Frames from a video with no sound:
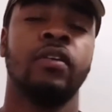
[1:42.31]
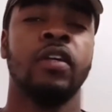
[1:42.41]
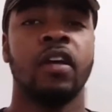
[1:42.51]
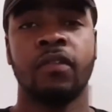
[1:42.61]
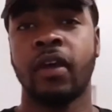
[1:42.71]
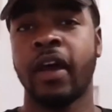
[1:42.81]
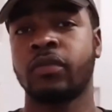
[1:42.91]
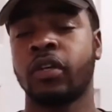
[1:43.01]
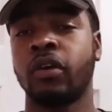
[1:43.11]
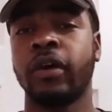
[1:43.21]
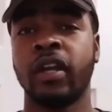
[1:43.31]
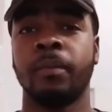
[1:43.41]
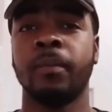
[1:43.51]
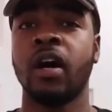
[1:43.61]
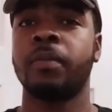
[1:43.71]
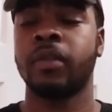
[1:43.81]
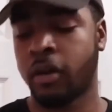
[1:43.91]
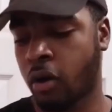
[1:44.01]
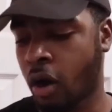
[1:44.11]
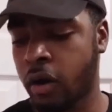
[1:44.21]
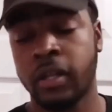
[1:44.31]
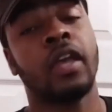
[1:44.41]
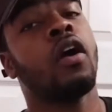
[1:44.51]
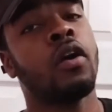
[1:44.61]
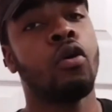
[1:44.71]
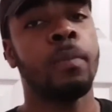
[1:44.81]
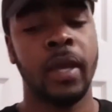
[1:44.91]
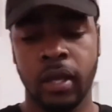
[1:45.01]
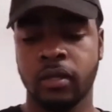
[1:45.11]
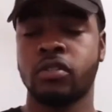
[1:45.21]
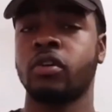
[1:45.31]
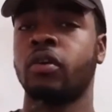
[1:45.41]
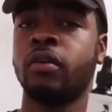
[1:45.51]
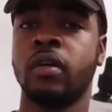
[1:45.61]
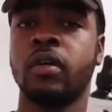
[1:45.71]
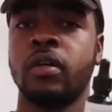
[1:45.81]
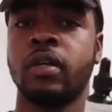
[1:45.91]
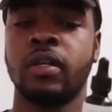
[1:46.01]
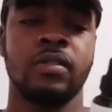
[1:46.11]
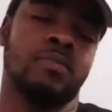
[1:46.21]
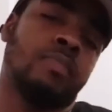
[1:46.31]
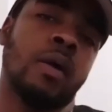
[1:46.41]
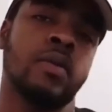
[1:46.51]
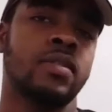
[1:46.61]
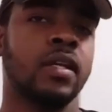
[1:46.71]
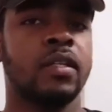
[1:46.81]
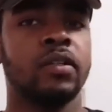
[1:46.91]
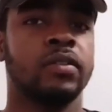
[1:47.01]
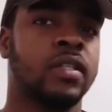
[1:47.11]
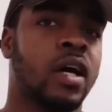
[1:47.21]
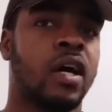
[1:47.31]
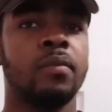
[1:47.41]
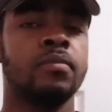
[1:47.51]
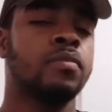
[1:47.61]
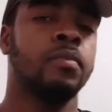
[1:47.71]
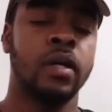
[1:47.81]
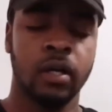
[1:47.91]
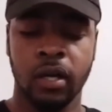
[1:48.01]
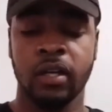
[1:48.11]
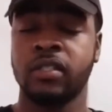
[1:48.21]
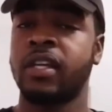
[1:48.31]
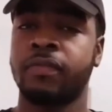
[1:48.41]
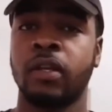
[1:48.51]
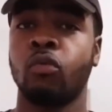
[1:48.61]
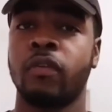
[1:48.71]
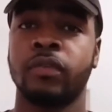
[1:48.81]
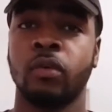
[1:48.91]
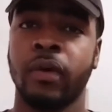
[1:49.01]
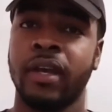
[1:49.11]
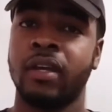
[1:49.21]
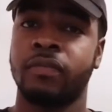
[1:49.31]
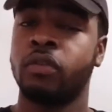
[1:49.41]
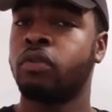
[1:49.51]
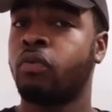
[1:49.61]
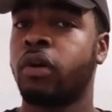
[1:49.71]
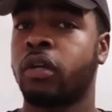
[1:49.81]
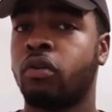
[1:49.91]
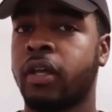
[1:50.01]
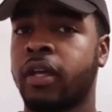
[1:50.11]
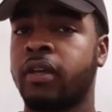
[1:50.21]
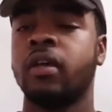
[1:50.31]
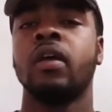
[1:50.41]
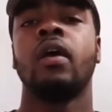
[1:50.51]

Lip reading: If you guys want to go hit them up, they are homemade, so he's probably take a little time, but it's definitely worth the wait if you do want to go get it.